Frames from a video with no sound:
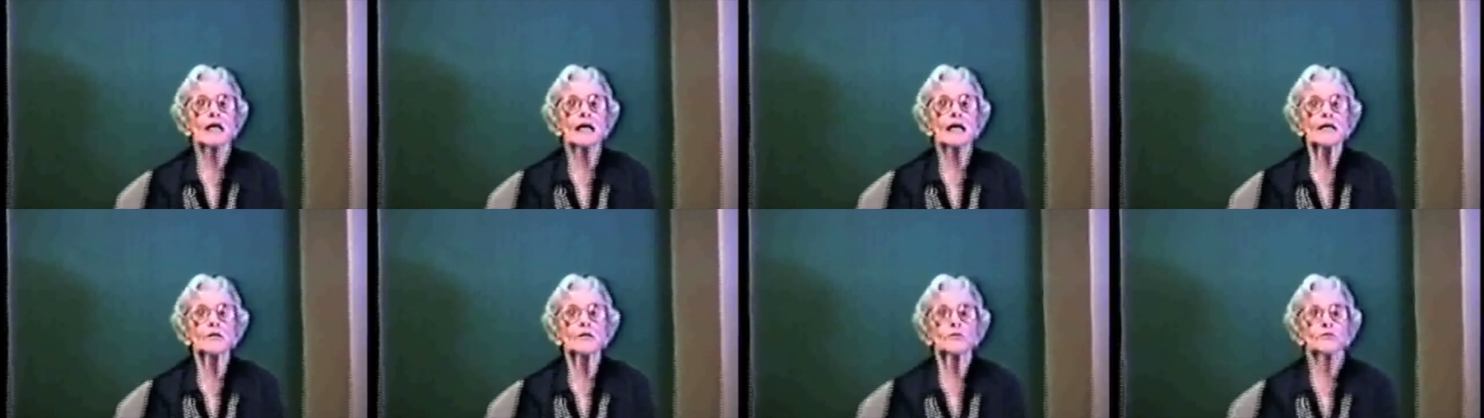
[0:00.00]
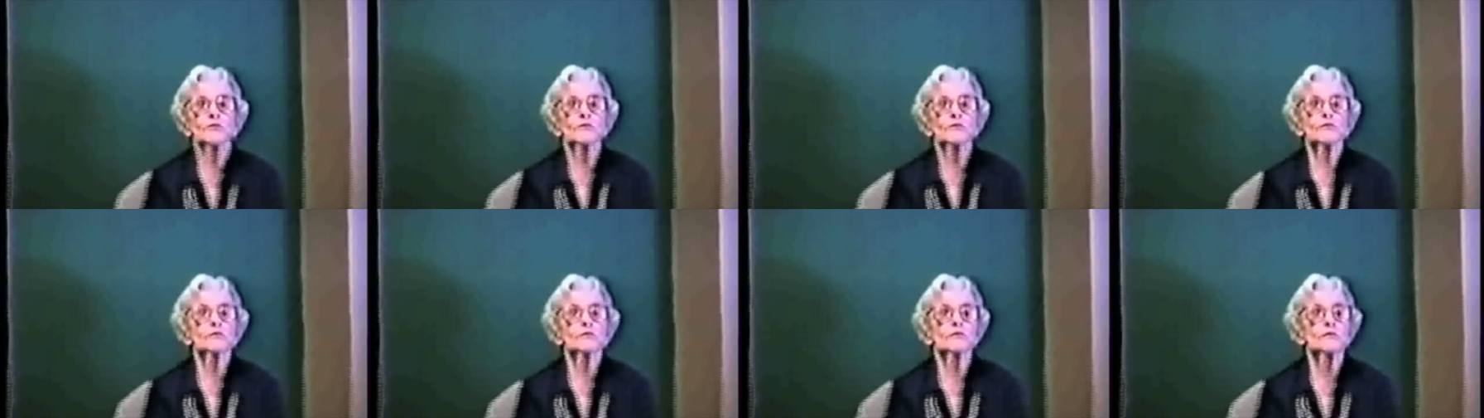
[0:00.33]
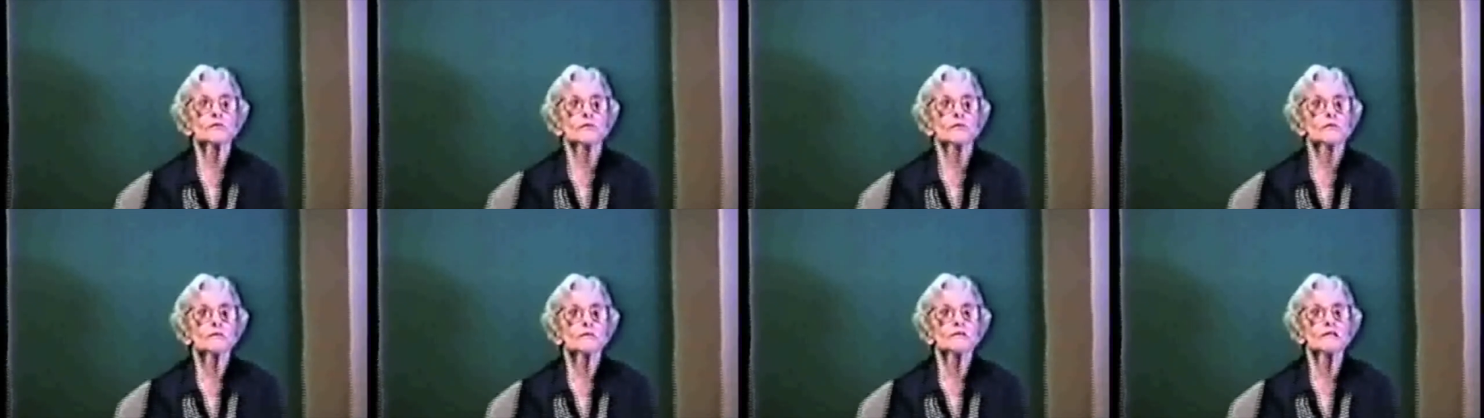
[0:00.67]
I used to
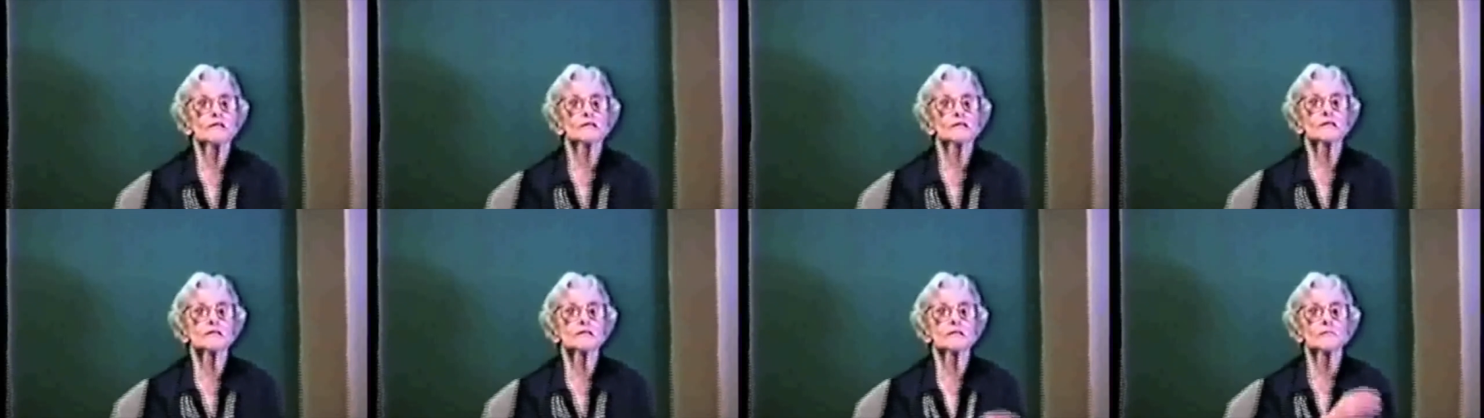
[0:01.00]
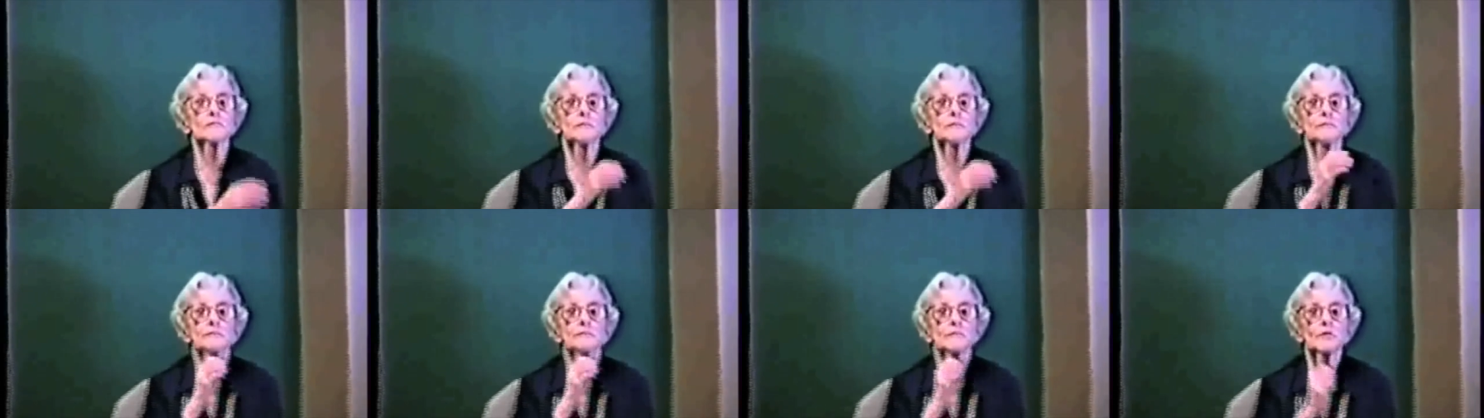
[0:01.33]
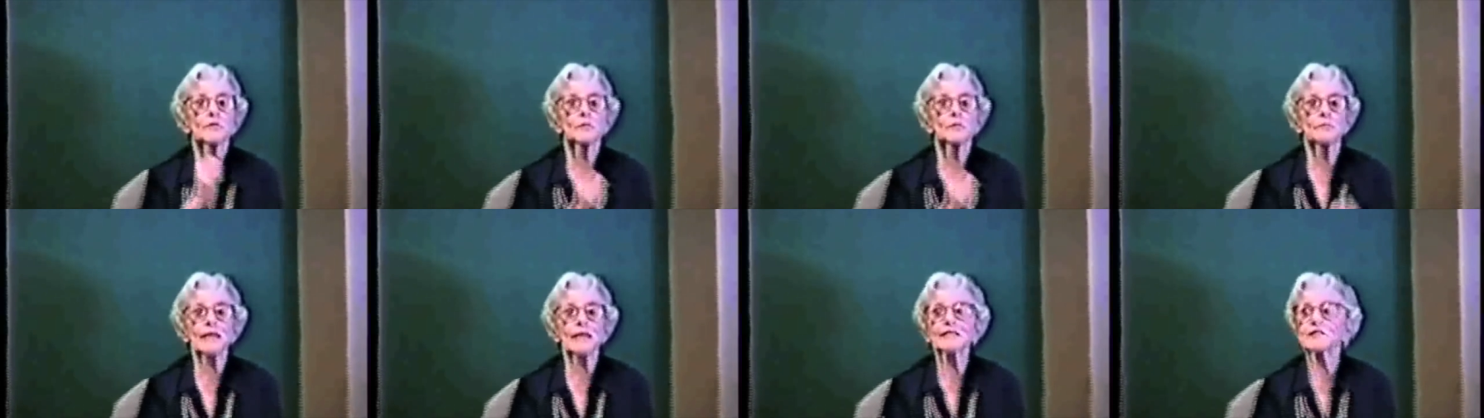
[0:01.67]
talk, this is a
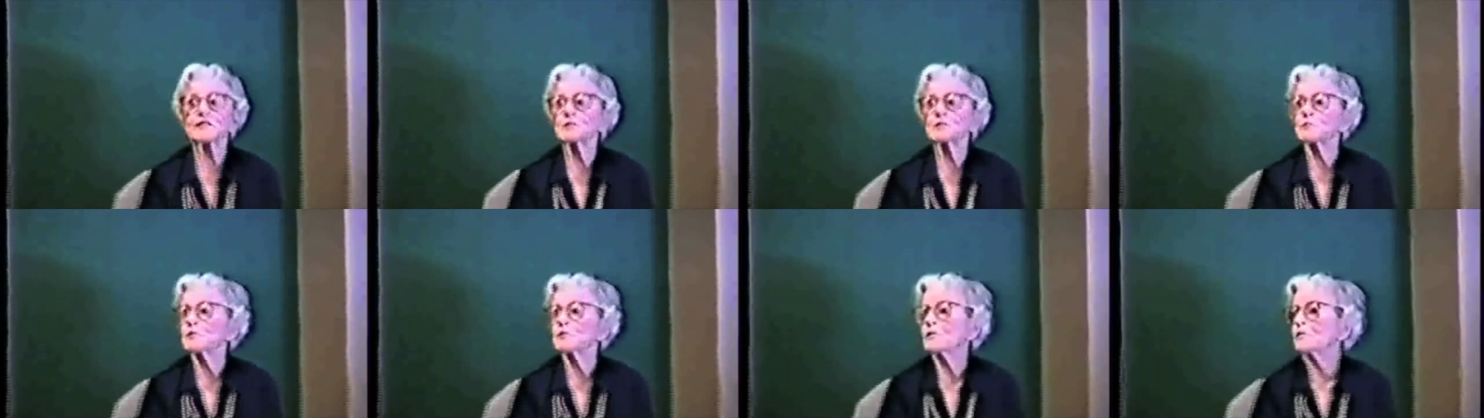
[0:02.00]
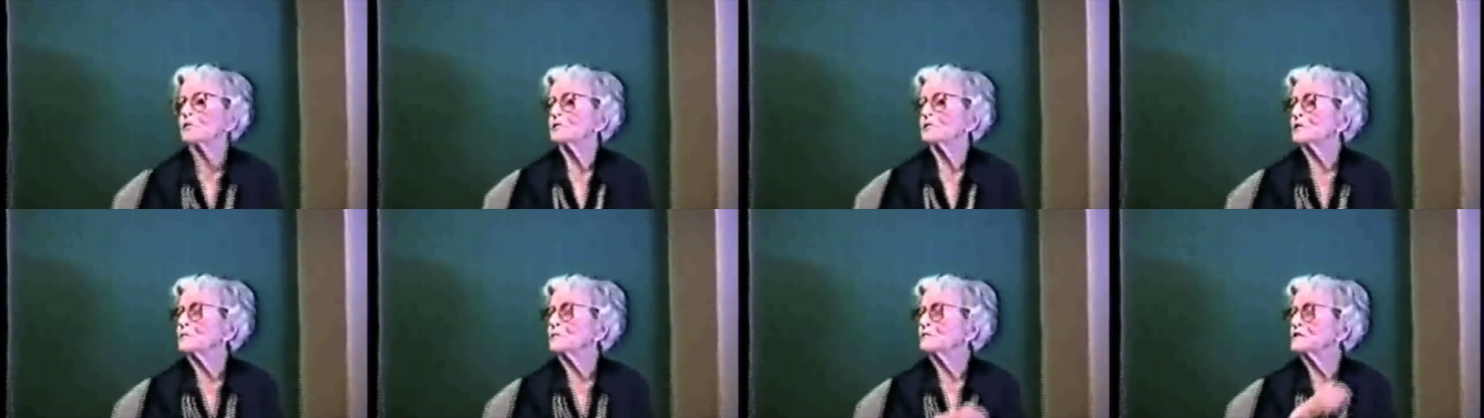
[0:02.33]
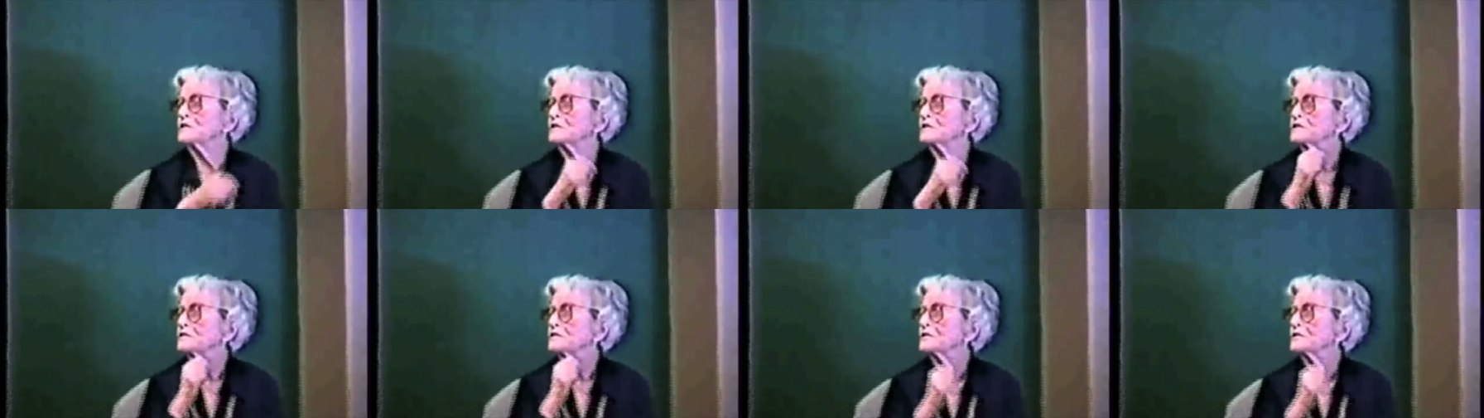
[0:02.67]
best program,
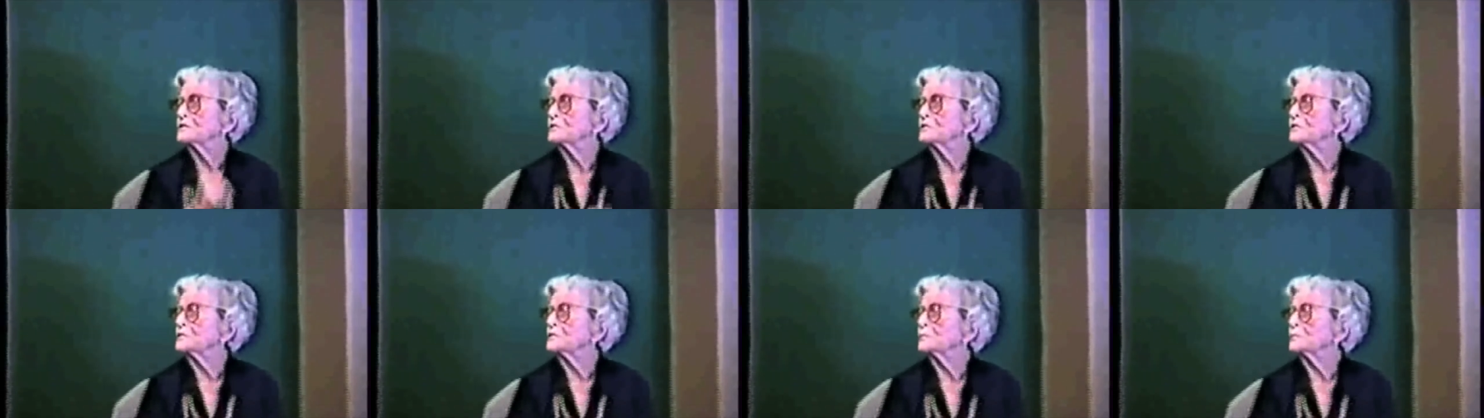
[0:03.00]
this is a good